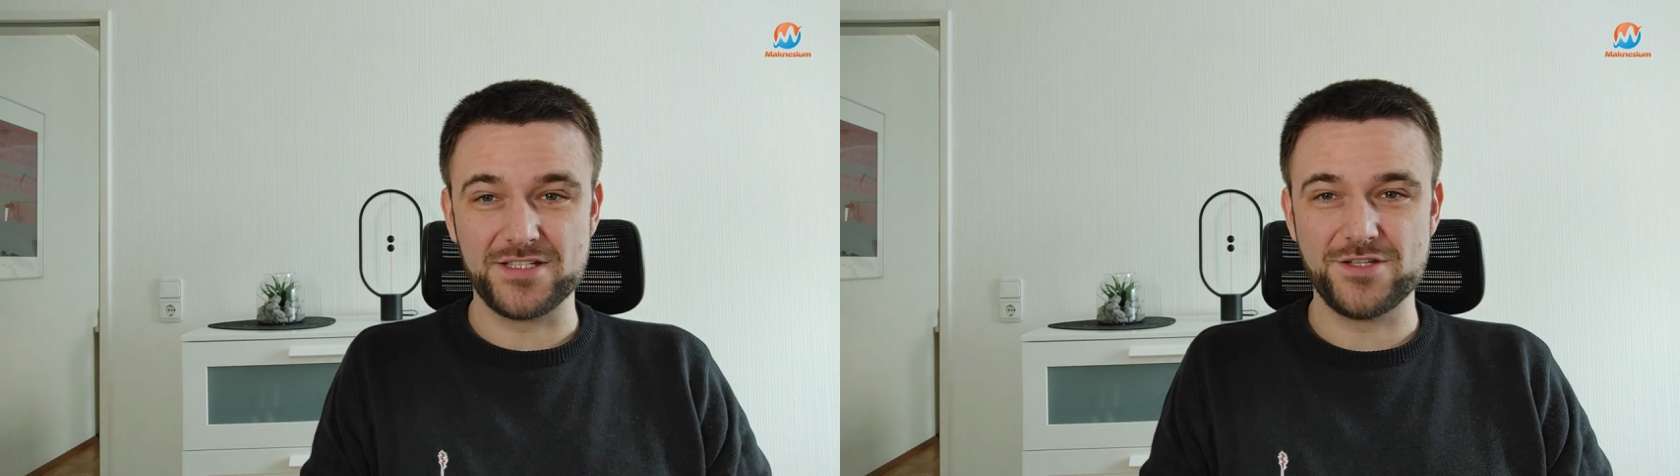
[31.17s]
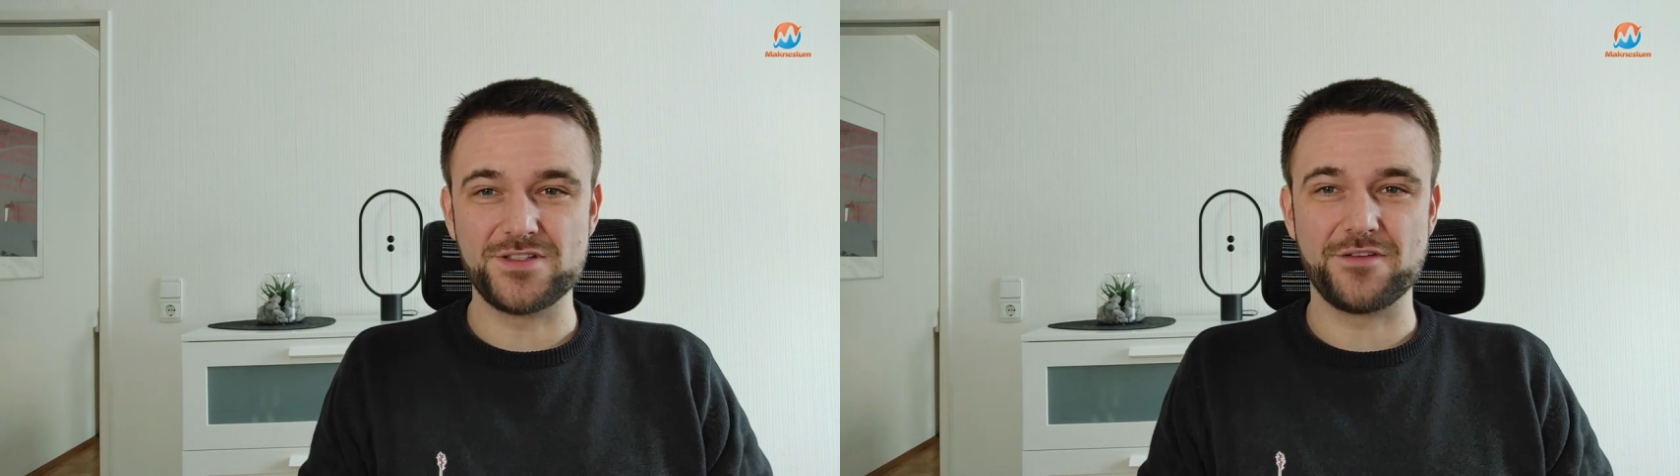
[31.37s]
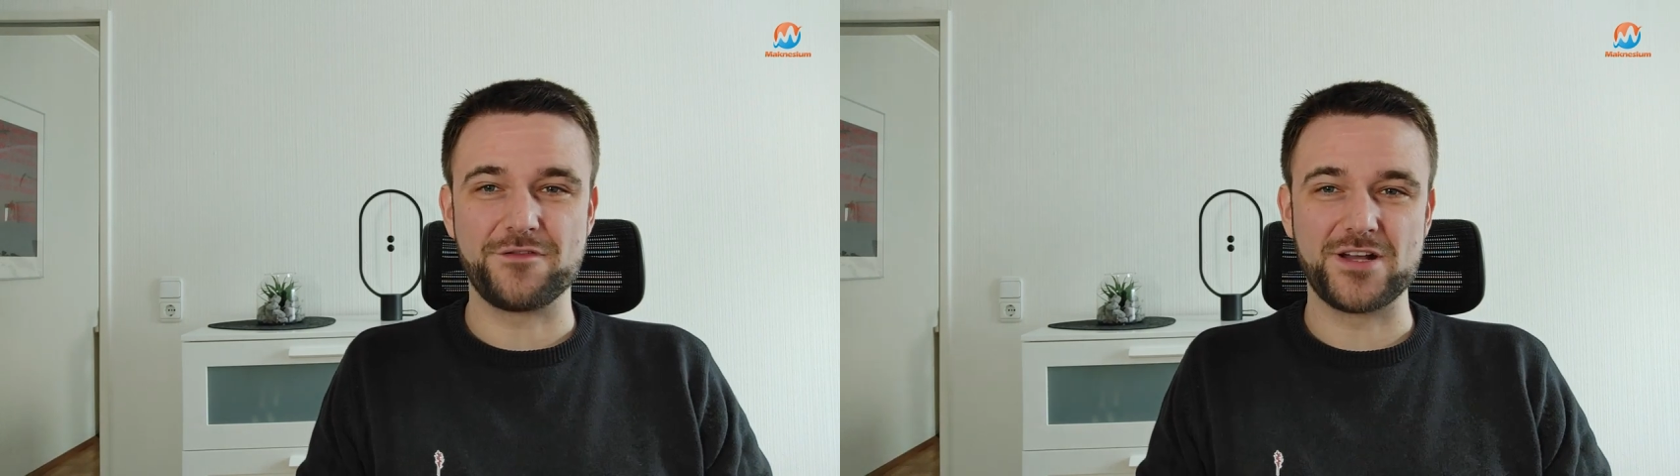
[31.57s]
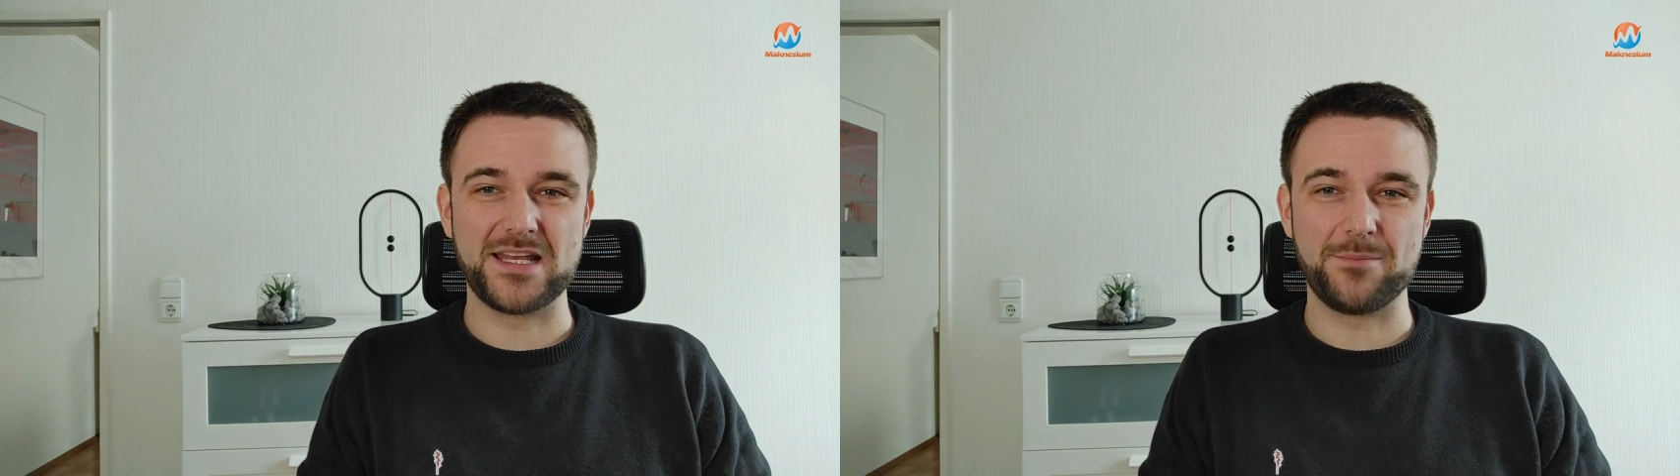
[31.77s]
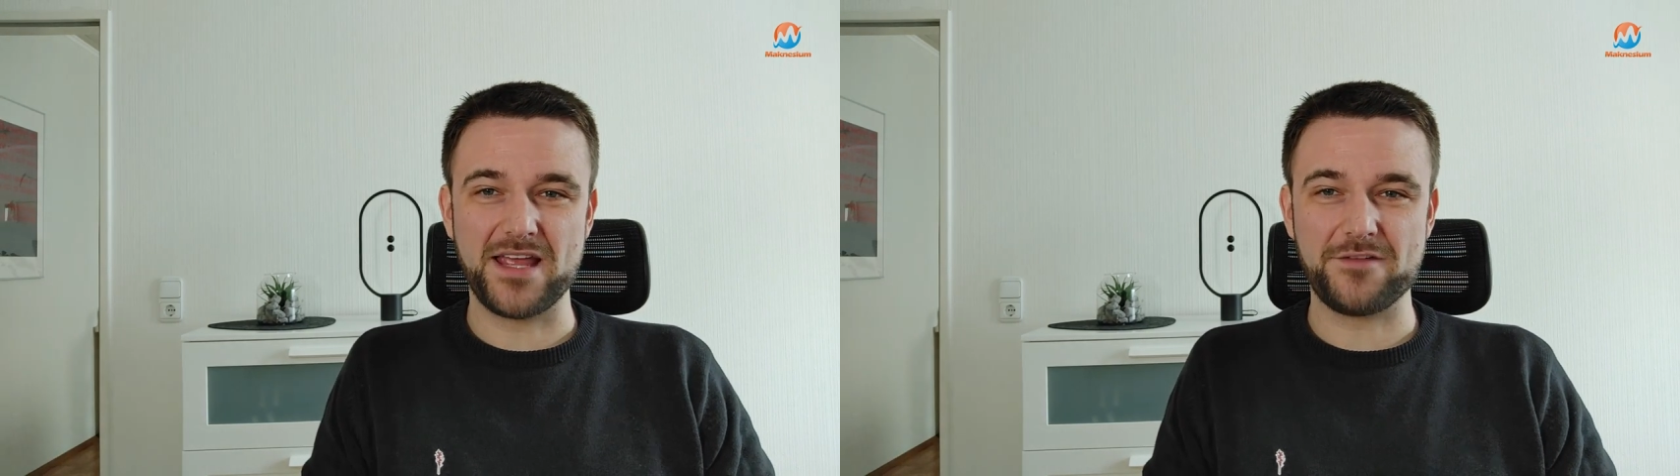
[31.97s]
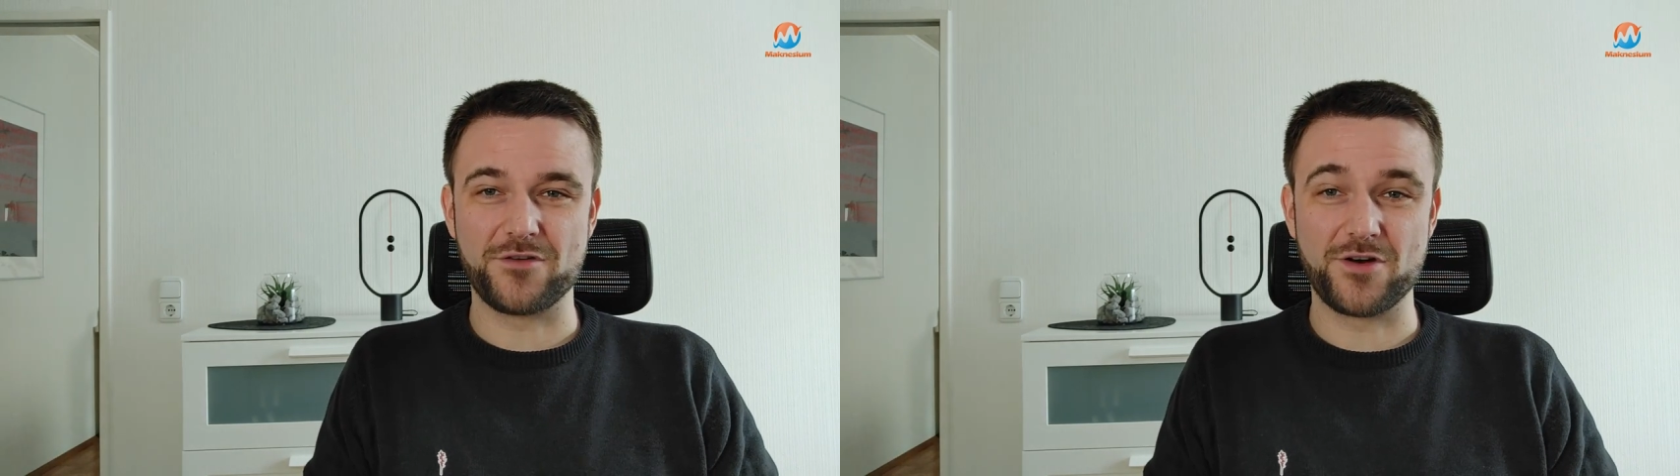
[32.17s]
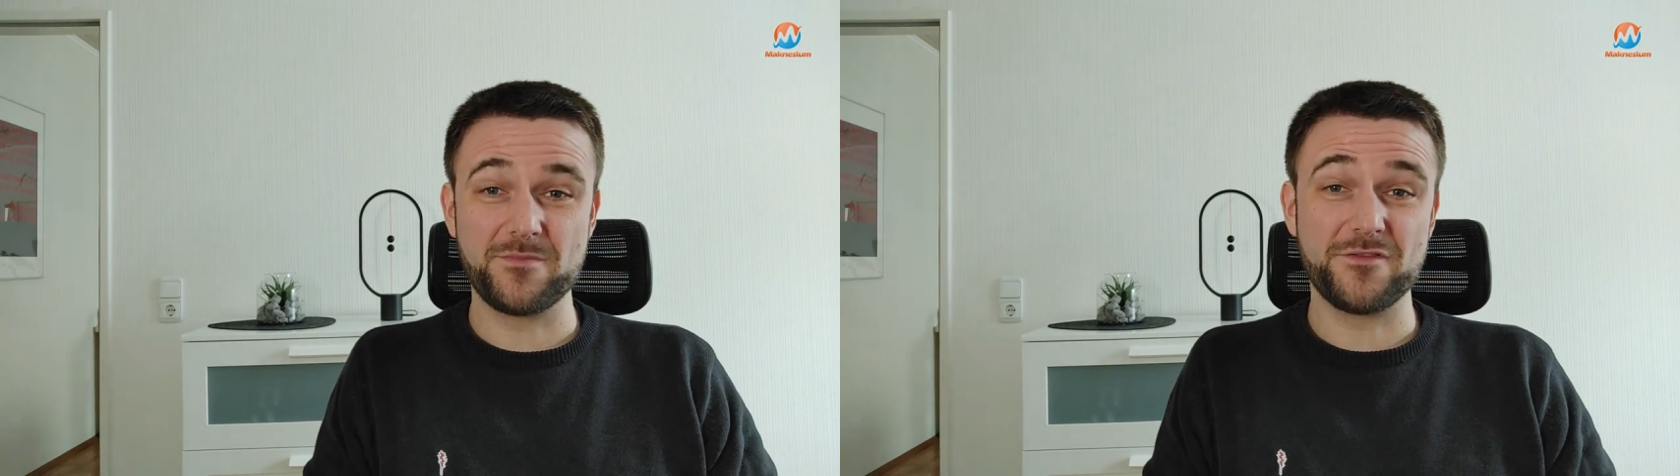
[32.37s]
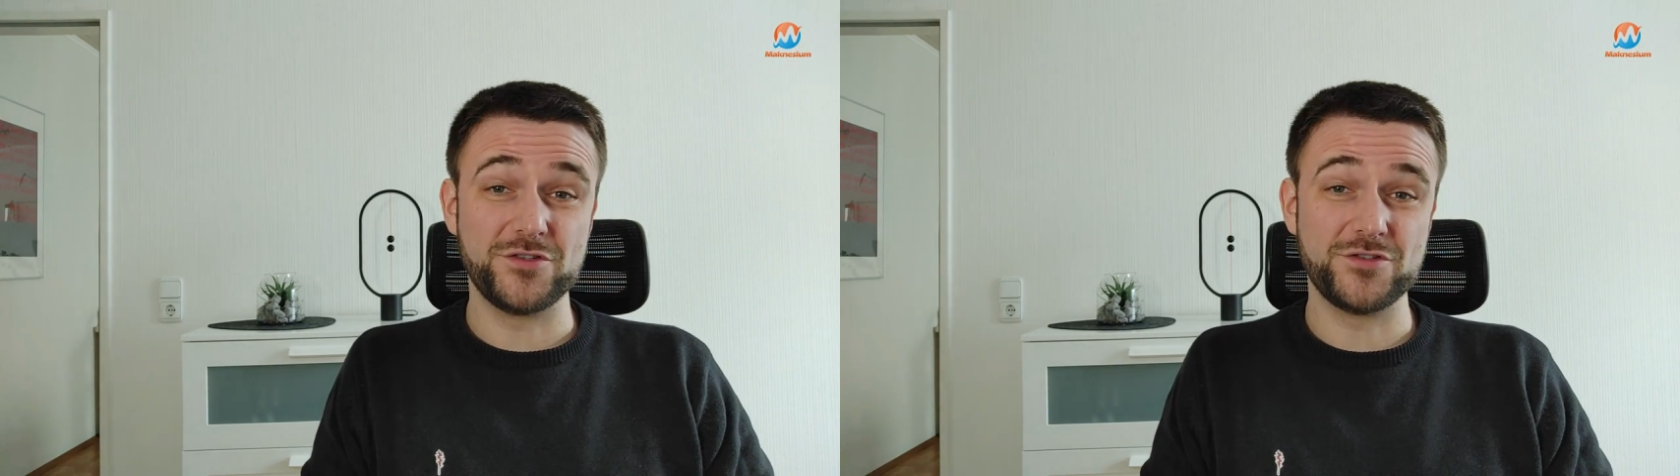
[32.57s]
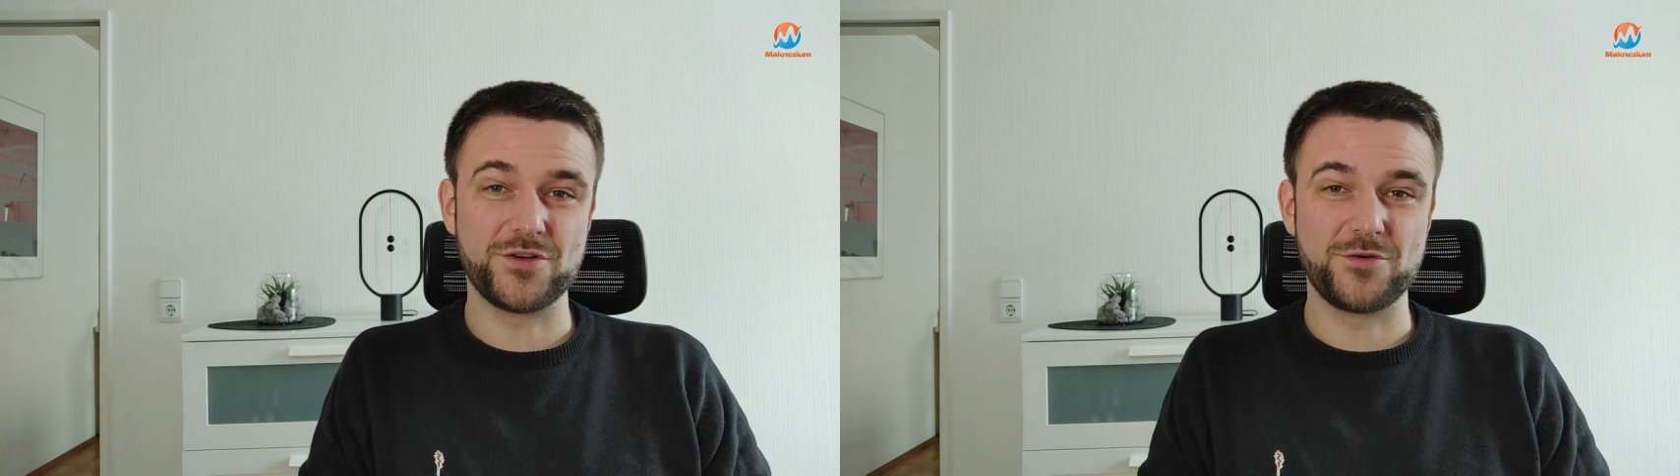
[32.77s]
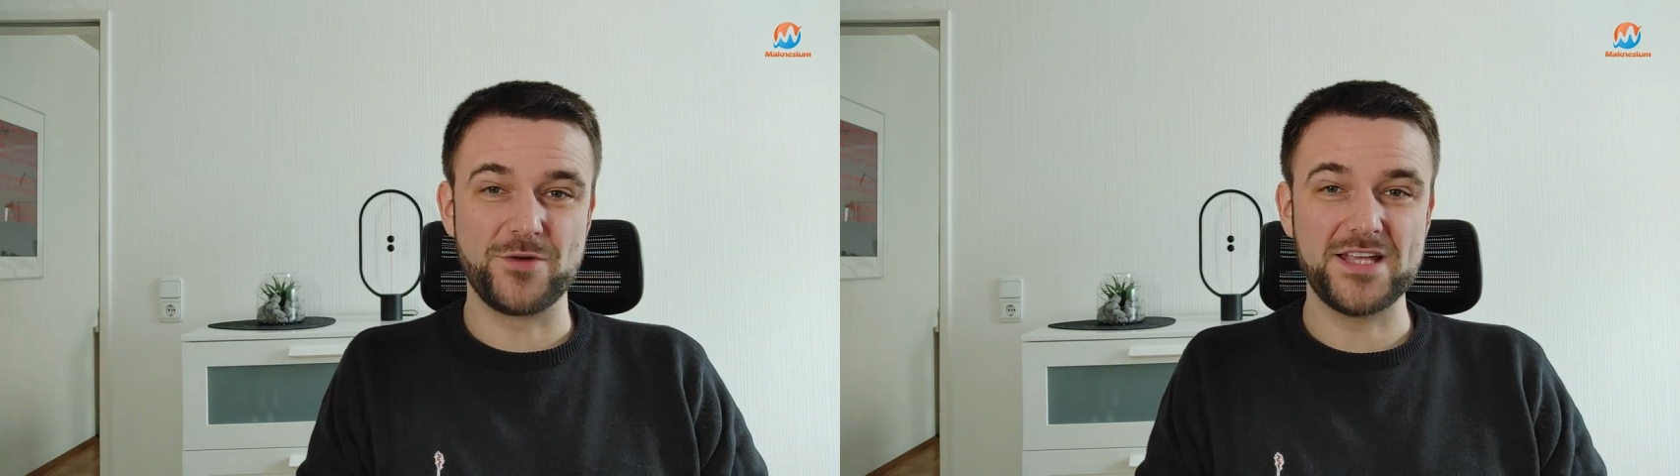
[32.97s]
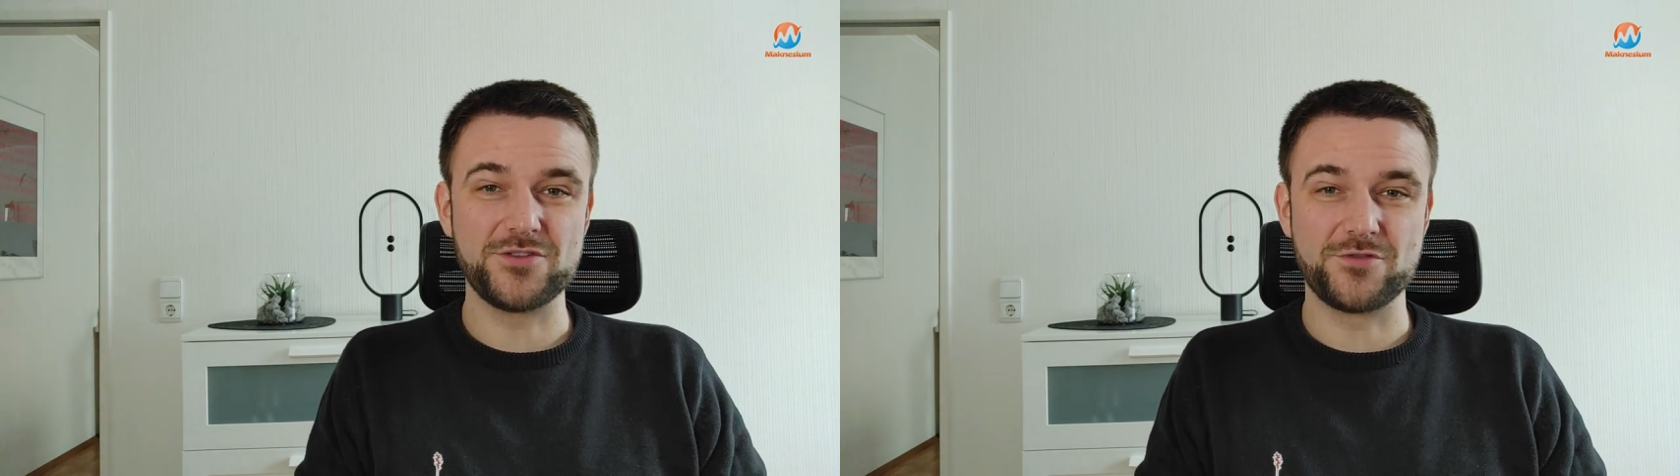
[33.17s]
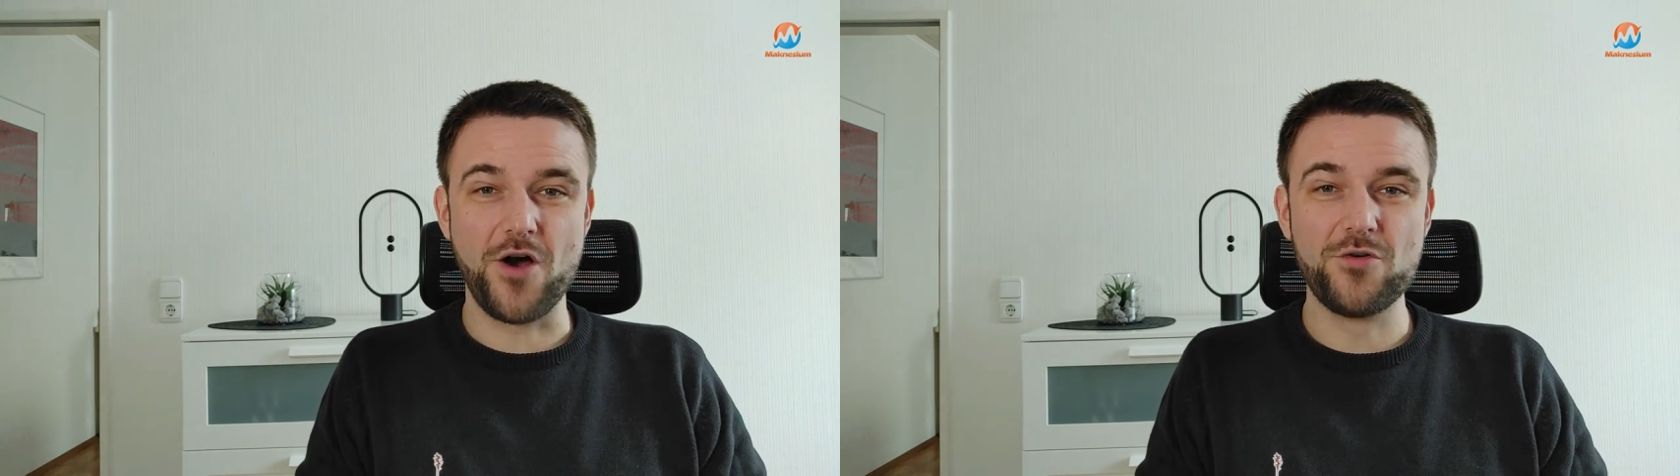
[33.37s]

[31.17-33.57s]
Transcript: and user-friendly platform for you to create your